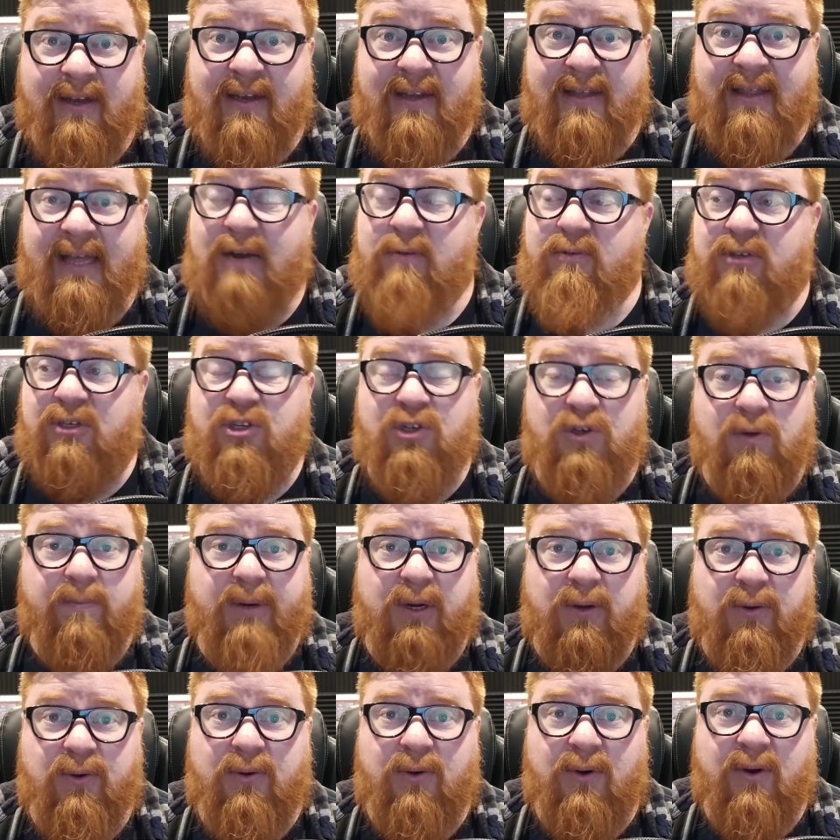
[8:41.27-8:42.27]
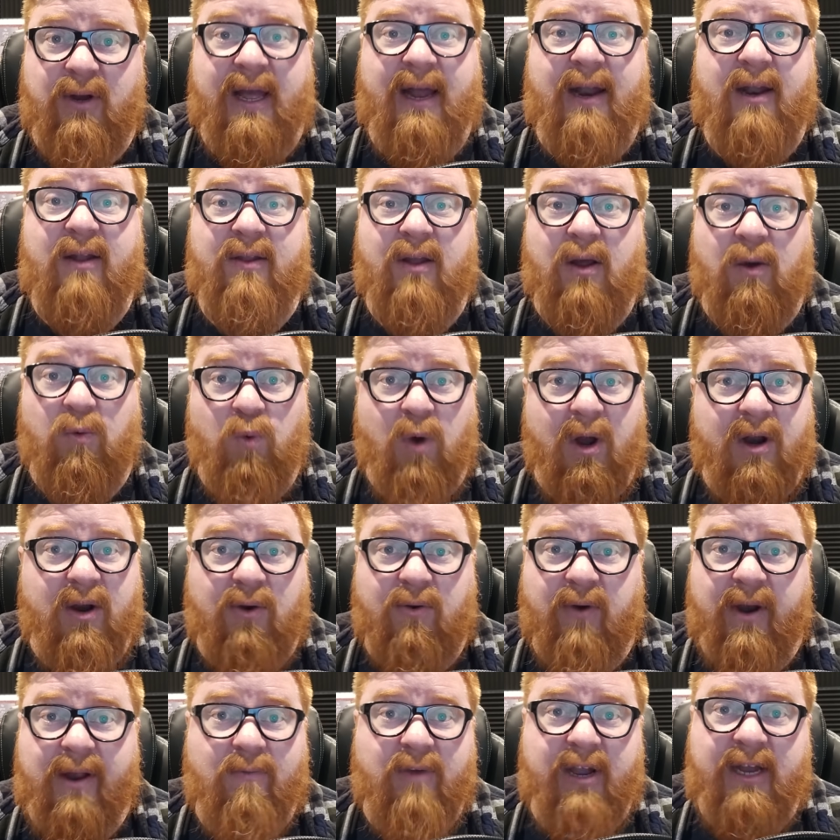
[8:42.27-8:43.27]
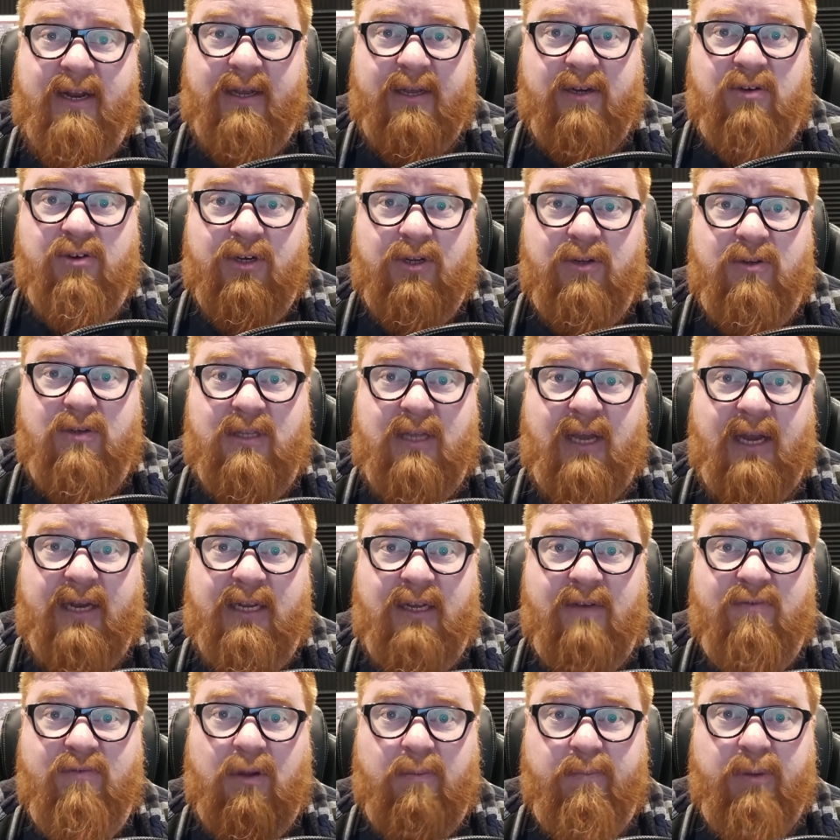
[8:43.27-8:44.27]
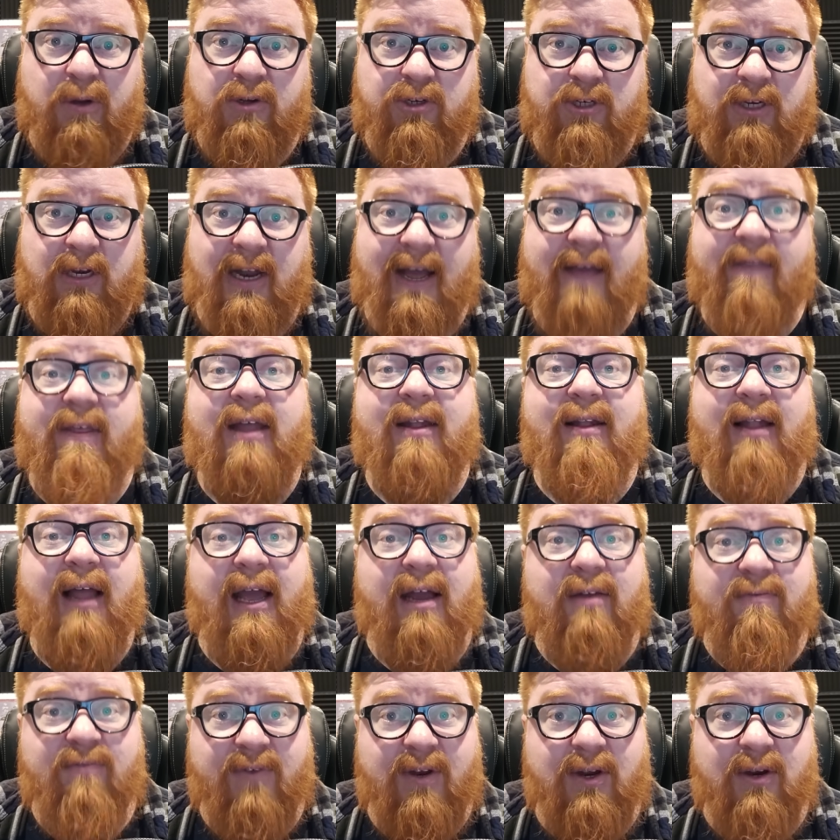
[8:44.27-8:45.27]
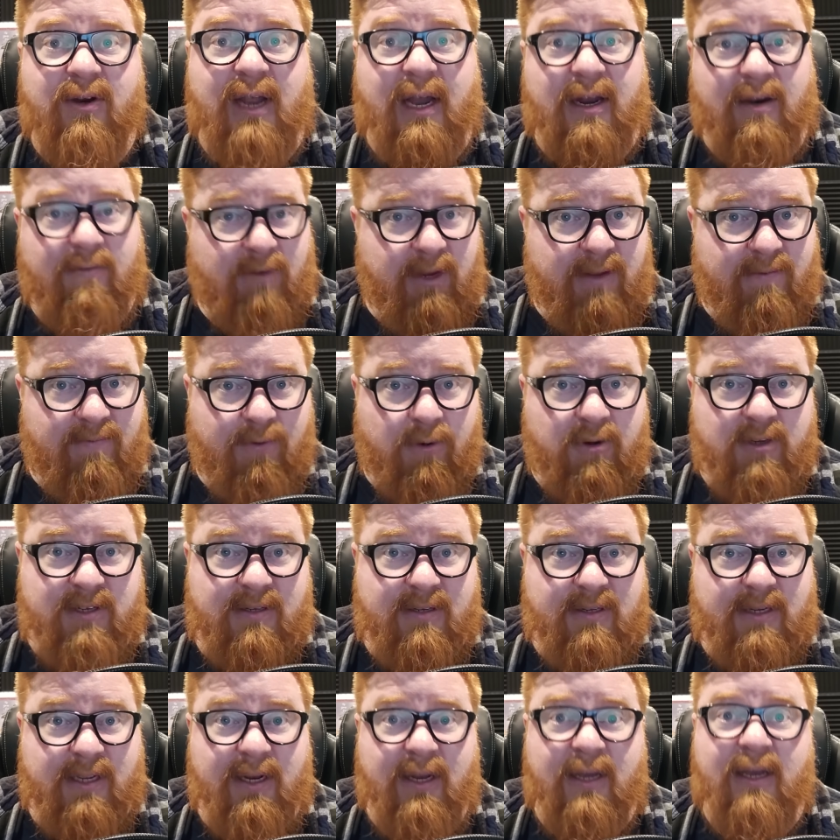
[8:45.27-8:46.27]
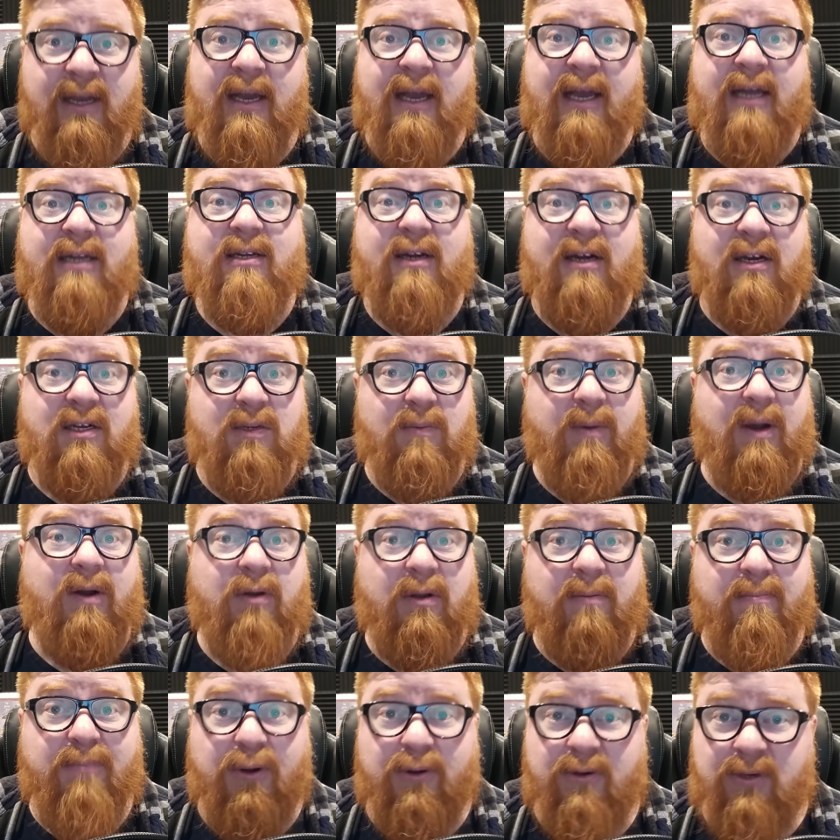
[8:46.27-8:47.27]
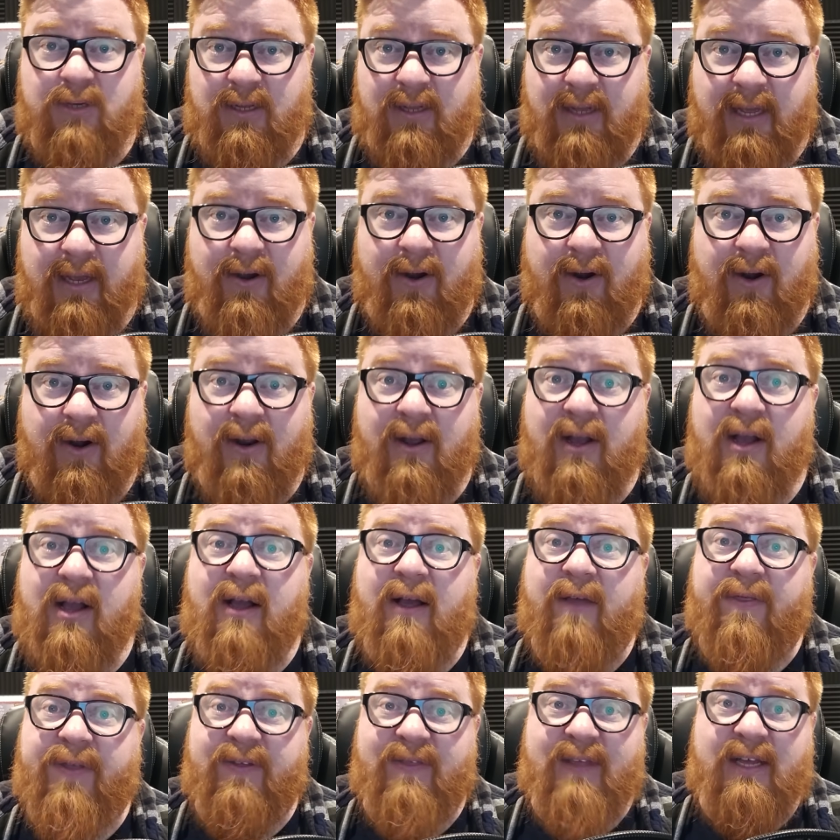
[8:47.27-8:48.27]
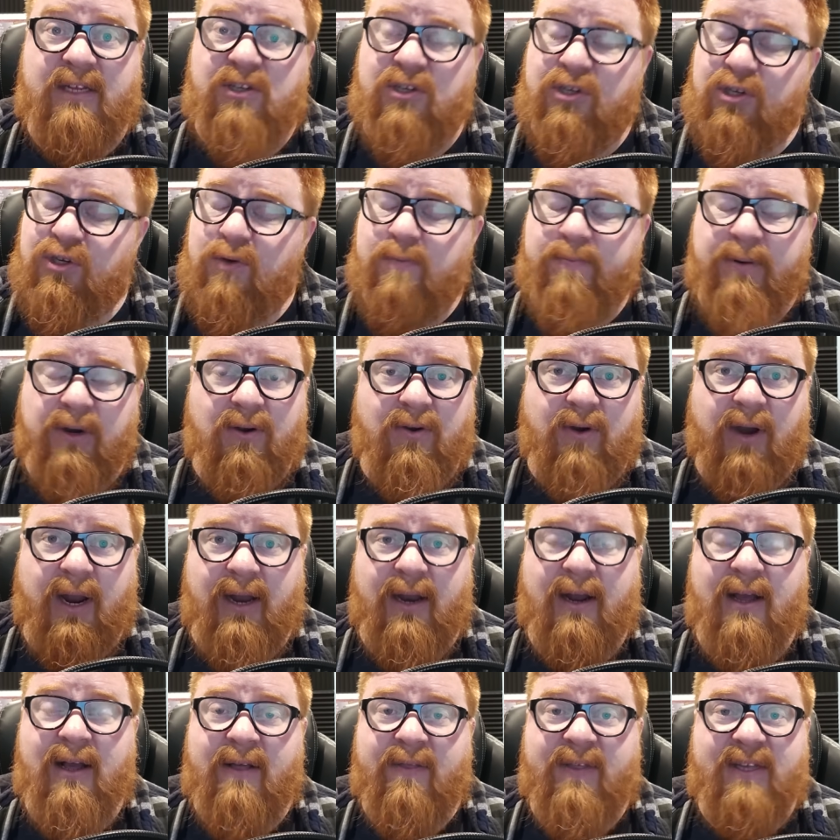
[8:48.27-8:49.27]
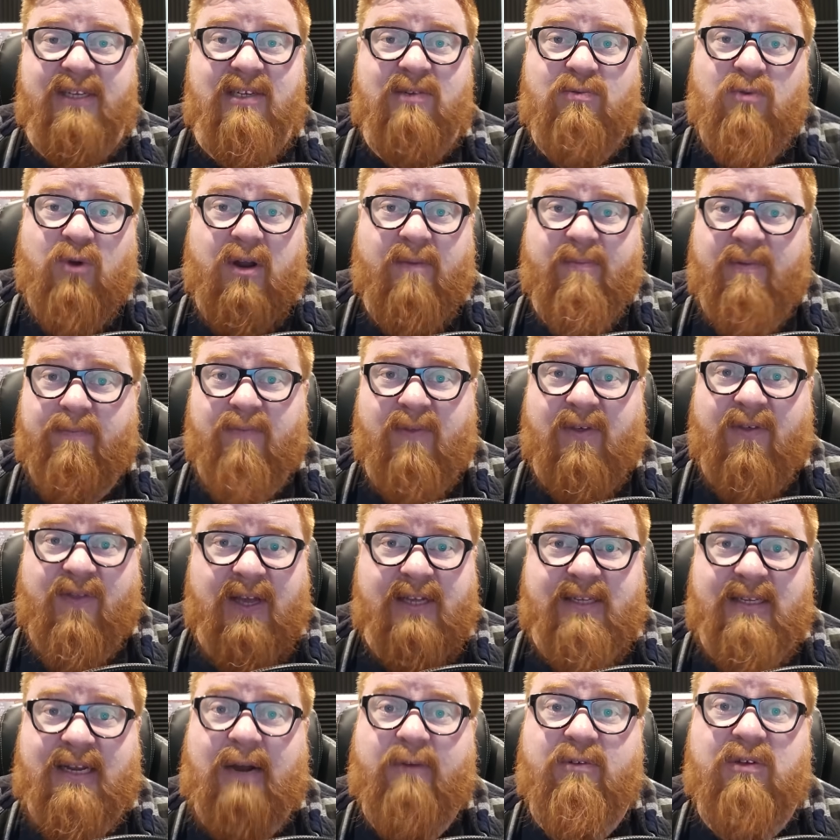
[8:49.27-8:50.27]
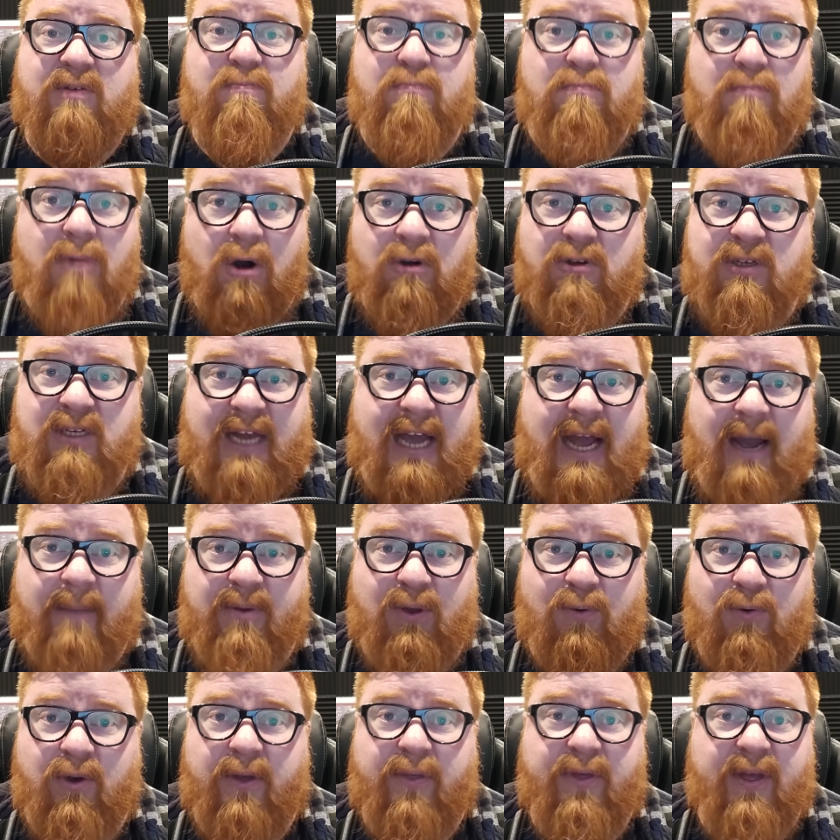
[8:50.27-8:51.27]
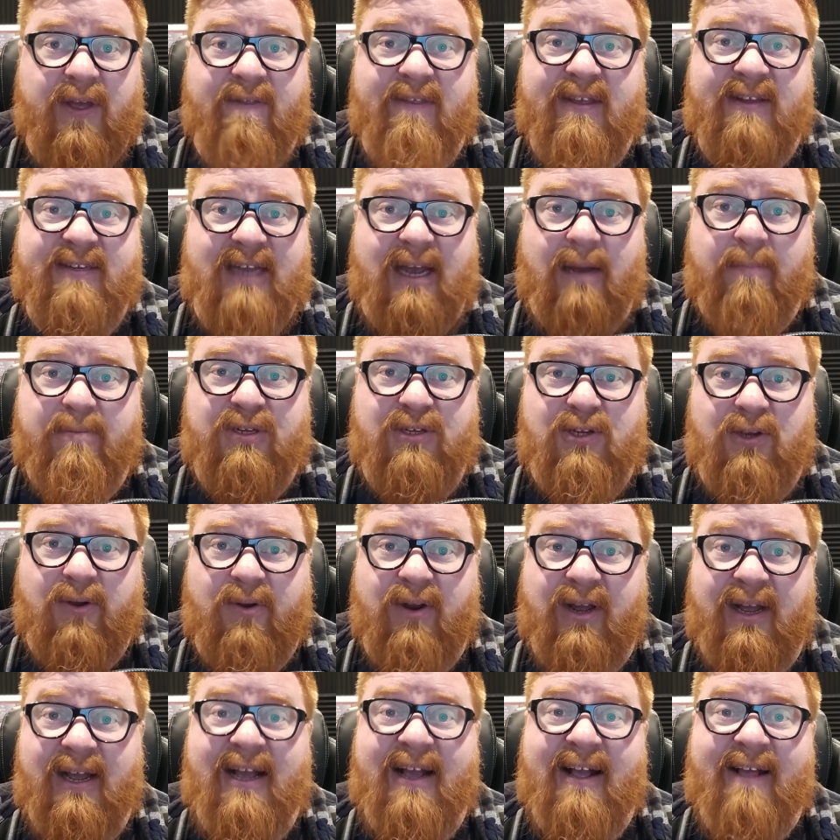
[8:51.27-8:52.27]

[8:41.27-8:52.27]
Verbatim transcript: That was super cool, and what a great way to introduce the idea of compulsion. And then Lanfear kind of reinforces it and talks about compulsion later. I think that's super great. This is one of the things that I was most happy with in this episode.